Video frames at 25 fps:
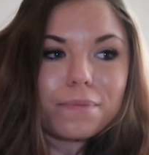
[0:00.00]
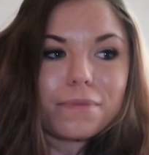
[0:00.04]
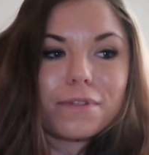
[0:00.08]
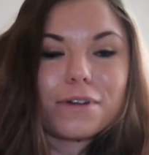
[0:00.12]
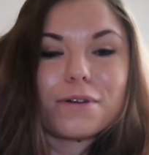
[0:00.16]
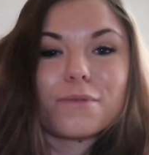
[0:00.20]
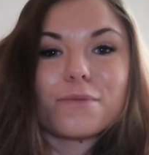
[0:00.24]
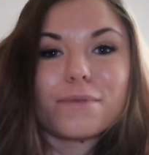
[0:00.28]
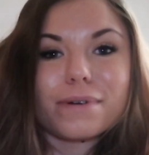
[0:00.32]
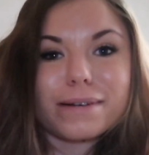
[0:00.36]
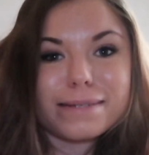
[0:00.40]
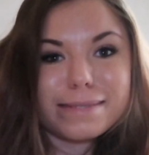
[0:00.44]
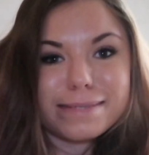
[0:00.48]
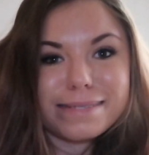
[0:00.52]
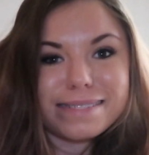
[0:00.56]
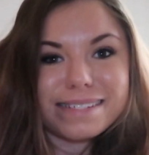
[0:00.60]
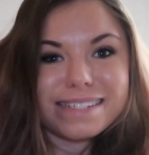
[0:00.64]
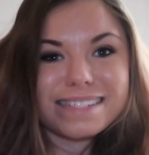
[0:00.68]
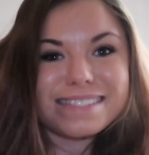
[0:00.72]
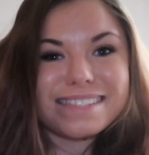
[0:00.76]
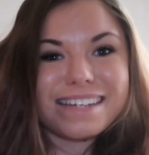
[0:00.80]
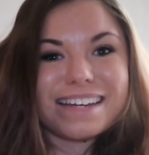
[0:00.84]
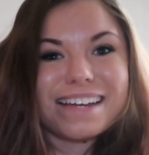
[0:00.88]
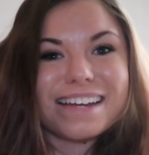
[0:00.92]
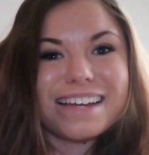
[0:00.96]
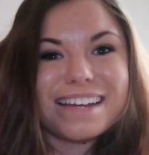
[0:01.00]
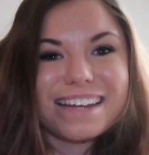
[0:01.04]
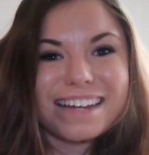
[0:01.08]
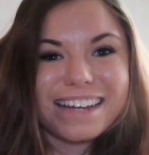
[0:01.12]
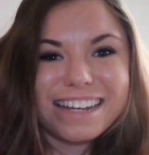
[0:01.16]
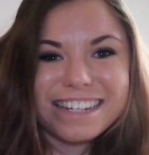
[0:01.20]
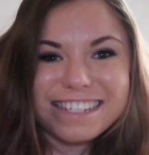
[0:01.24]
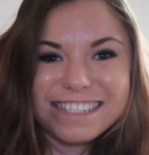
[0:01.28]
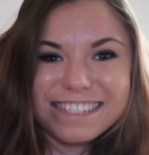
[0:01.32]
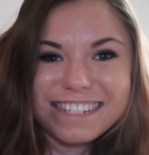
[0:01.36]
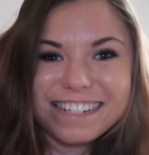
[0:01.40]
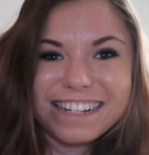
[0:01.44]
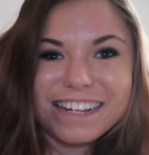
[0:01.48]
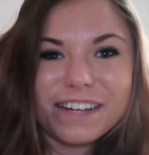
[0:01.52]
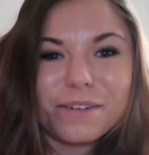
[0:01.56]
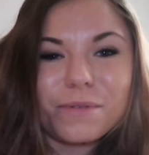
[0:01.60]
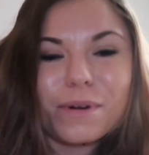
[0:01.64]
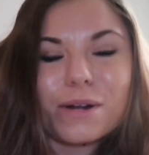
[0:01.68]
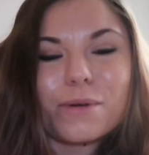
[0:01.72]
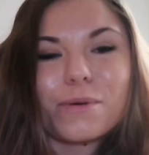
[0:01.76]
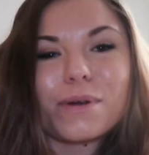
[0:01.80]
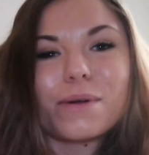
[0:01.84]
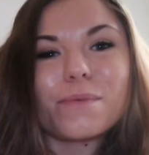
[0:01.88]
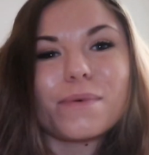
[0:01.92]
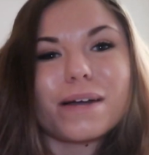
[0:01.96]
There was this incident
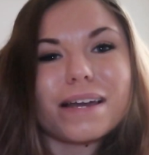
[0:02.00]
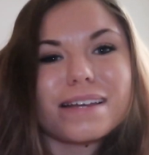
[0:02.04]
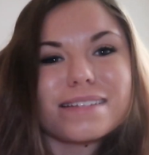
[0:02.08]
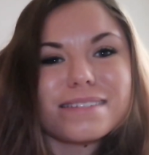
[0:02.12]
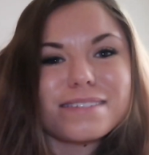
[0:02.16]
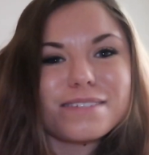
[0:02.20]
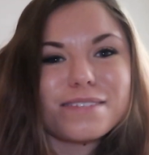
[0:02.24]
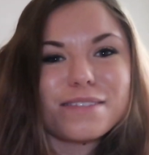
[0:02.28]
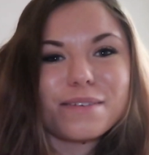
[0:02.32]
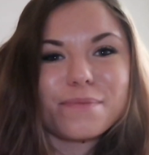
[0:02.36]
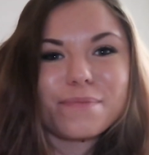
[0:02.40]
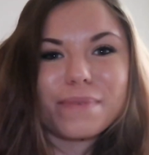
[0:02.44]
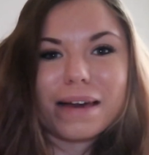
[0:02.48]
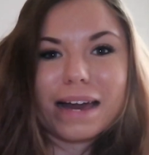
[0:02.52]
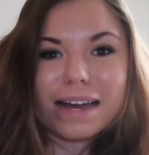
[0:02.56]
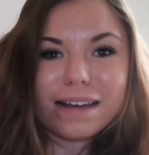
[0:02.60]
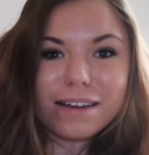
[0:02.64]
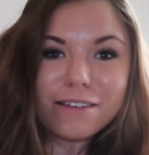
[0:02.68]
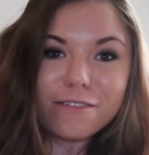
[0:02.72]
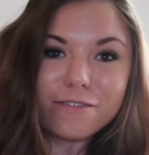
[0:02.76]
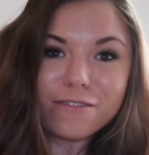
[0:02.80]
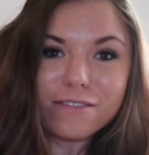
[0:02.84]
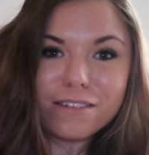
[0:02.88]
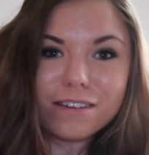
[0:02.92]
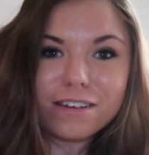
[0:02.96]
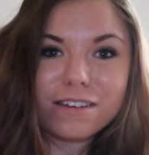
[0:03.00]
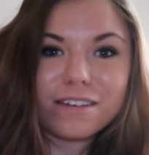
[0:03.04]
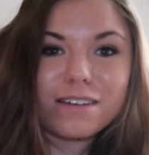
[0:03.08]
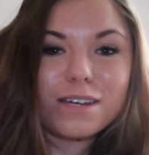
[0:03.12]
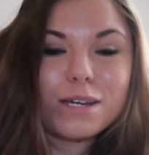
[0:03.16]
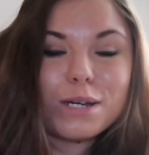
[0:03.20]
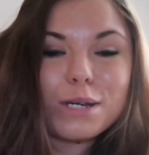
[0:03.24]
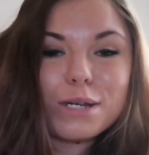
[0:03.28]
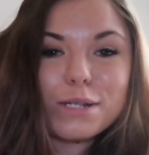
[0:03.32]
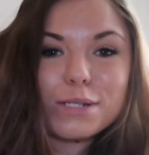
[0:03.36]
where we went to the back of the